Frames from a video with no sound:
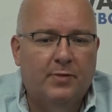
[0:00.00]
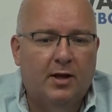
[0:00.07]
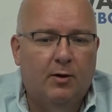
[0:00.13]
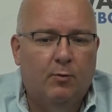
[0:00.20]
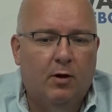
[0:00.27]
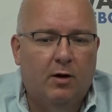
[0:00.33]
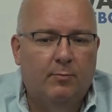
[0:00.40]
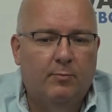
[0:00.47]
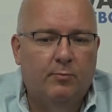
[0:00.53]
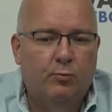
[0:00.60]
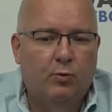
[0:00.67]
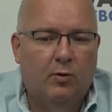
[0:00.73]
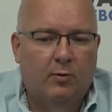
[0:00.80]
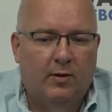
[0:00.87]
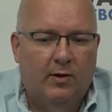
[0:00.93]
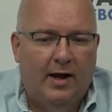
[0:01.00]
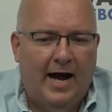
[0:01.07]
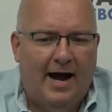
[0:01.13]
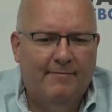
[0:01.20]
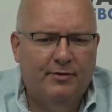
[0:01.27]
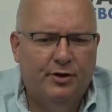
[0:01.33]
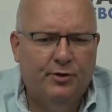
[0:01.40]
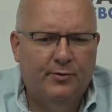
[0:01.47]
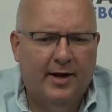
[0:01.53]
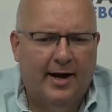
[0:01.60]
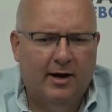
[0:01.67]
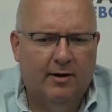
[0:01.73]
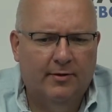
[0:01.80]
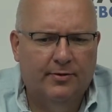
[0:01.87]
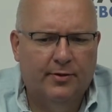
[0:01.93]
well, we'll have you do
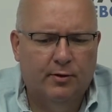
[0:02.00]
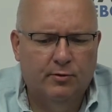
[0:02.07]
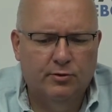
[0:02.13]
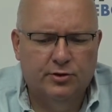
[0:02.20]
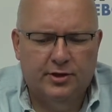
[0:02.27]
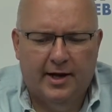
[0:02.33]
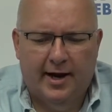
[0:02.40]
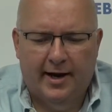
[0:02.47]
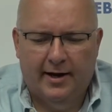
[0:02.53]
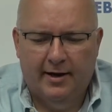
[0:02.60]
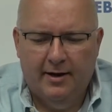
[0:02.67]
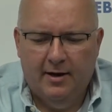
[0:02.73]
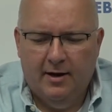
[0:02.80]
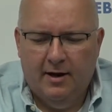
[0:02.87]
that on Thursday